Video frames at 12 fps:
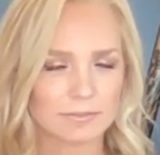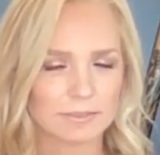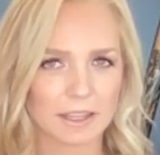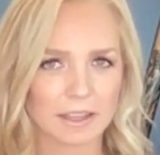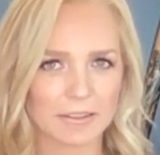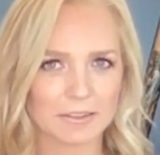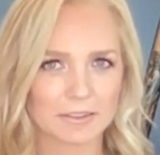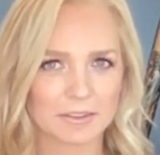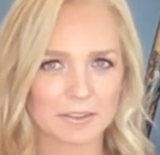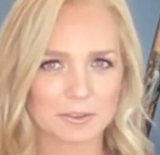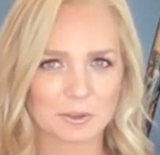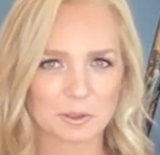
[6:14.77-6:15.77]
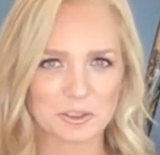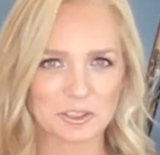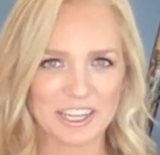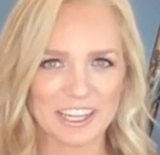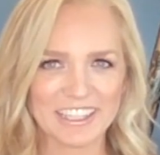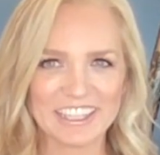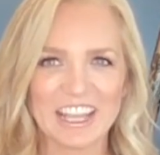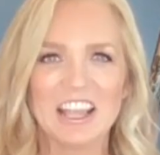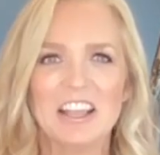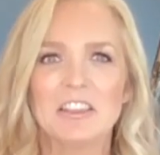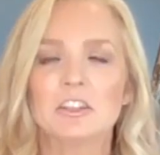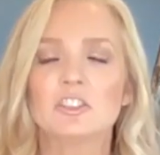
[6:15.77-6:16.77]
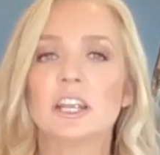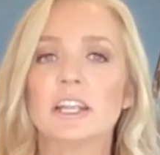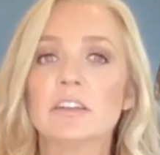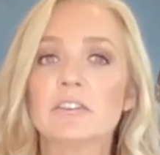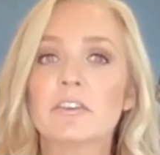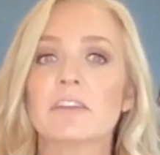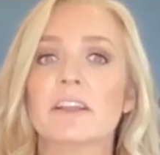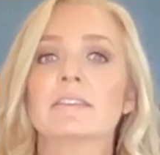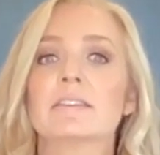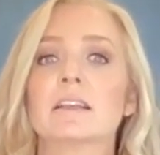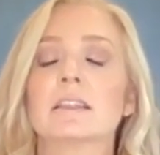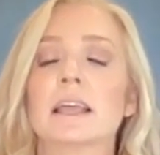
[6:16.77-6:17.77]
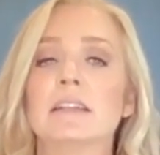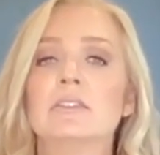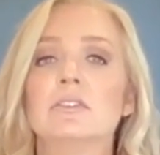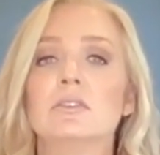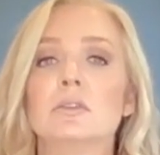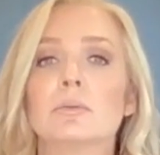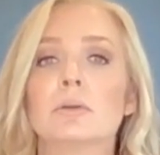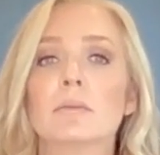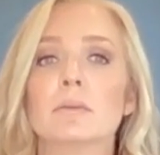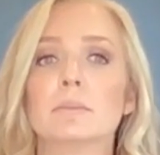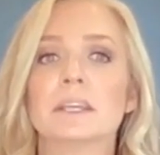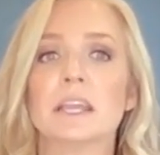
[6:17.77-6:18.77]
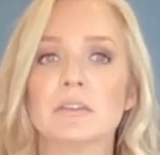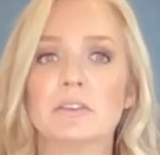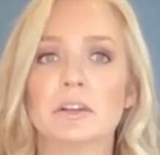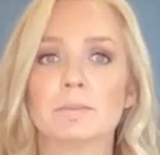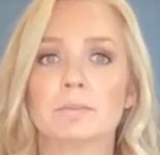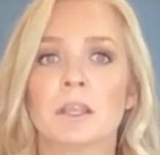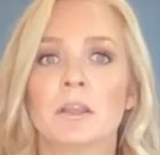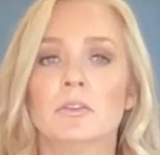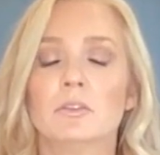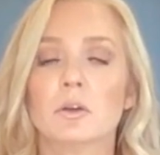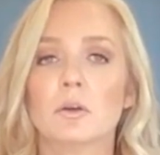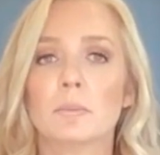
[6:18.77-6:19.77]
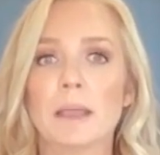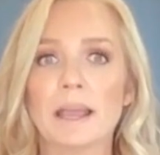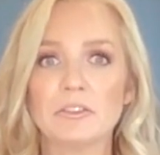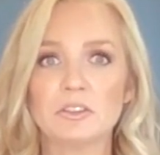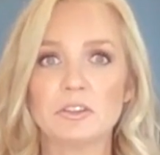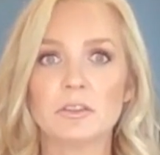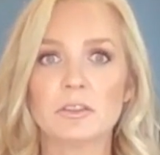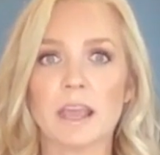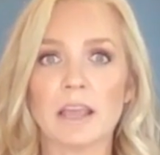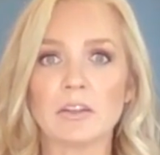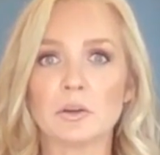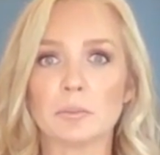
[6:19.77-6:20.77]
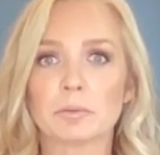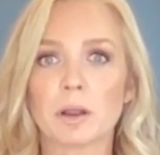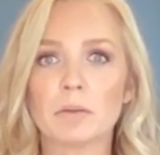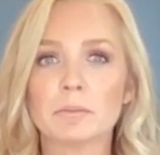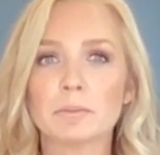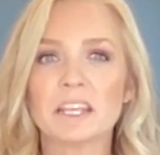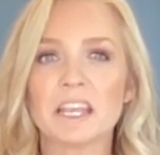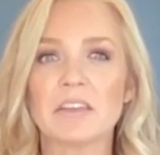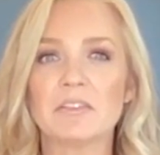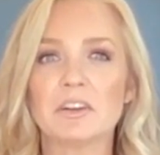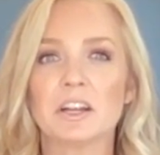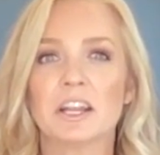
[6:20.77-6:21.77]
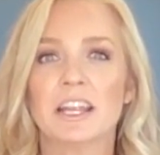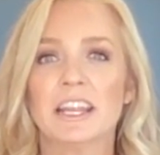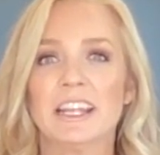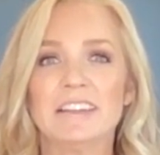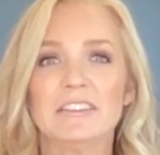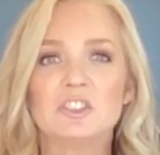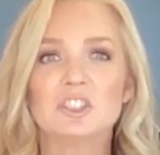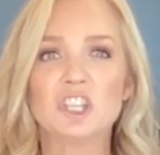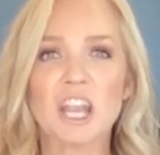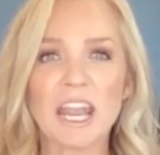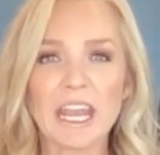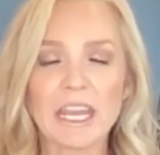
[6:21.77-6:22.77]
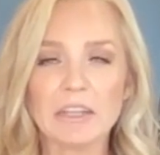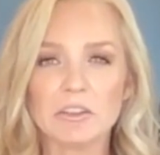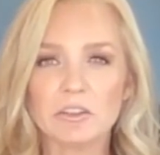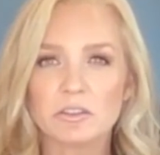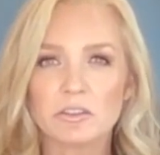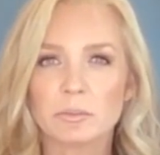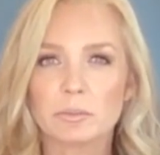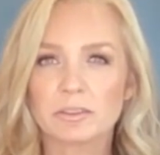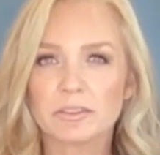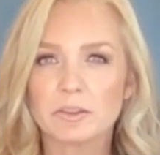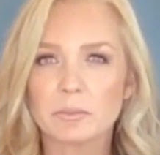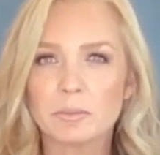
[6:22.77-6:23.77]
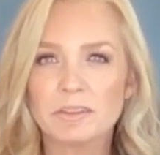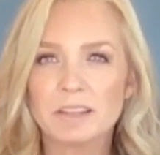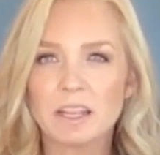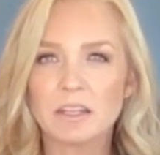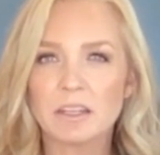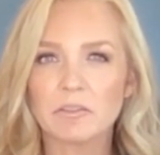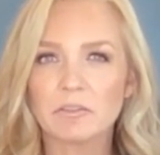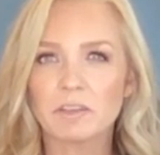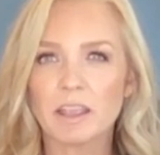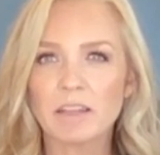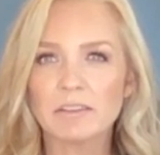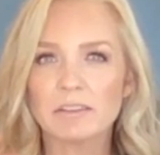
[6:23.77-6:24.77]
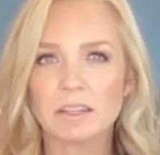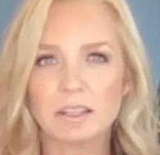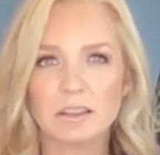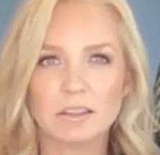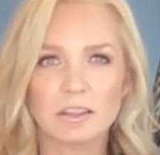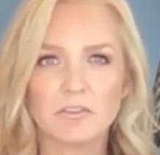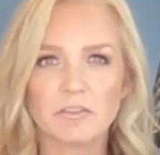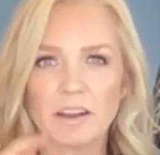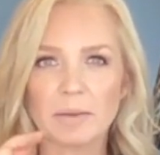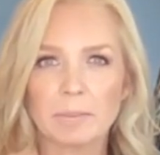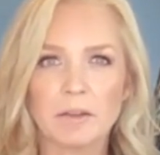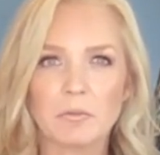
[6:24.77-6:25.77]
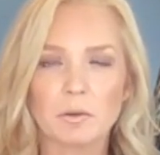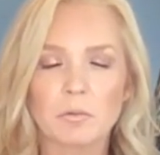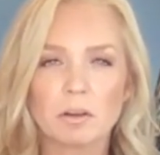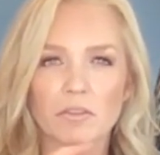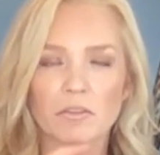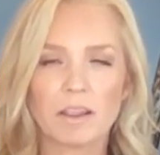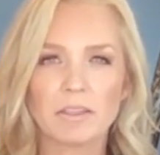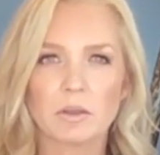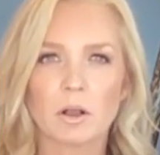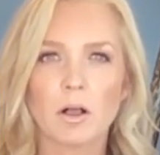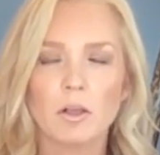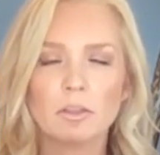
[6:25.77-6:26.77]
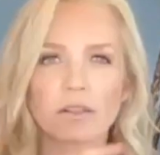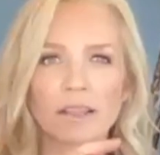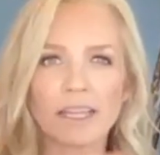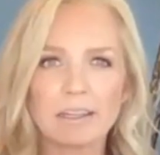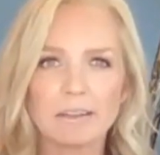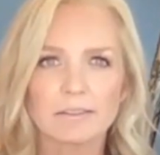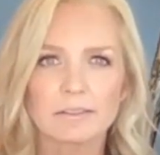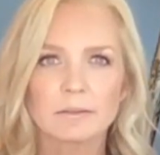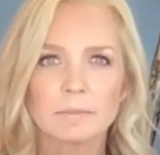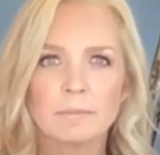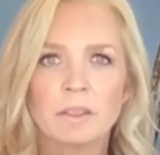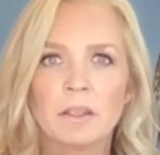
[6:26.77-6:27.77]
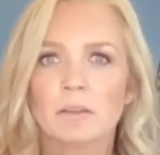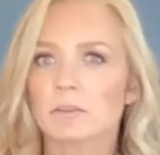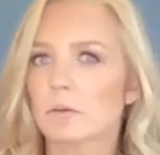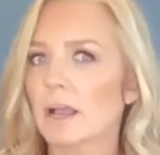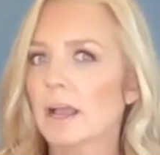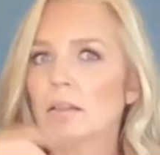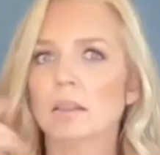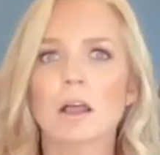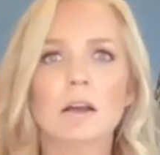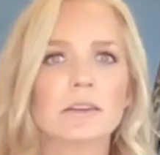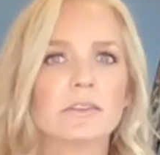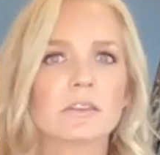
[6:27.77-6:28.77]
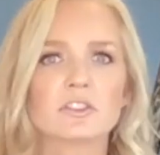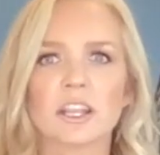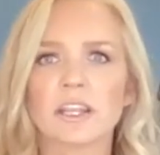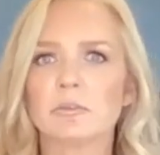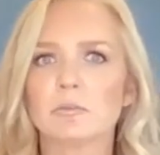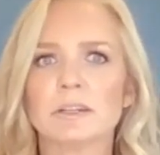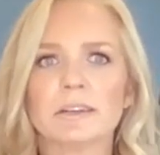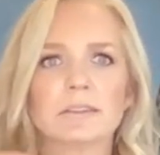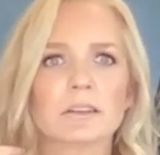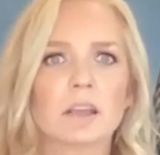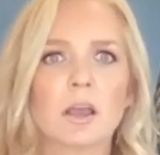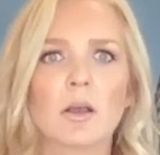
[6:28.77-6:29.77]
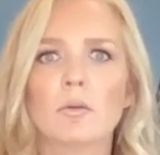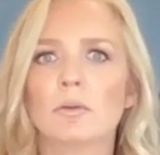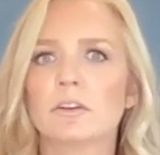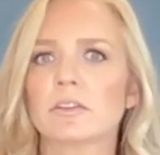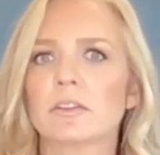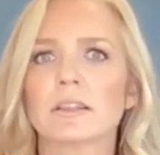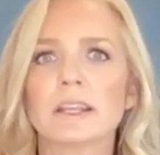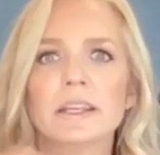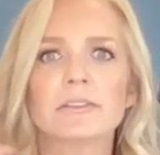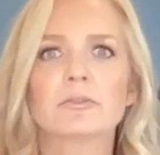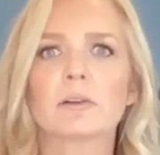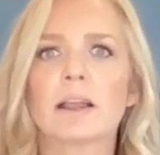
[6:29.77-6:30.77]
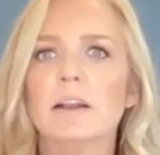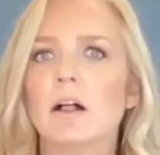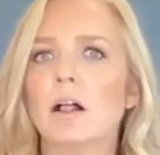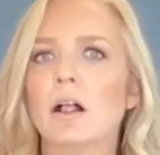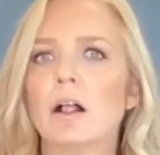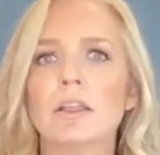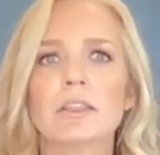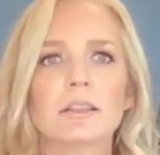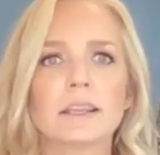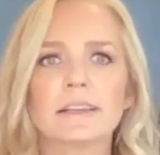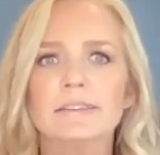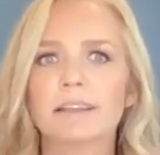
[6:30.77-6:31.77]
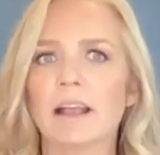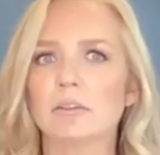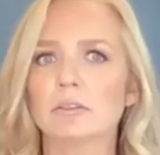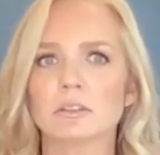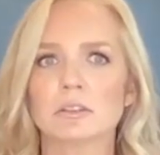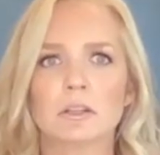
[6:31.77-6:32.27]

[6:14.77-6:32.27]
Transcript: yes, it's excruciating, the chain of events that led to the problem behavior. So imagine that your problem behavior is chained to the precipitating event in the environment. And we want to find all the links. So how long is the chain? Where does it go? What are the links? Write all the links out.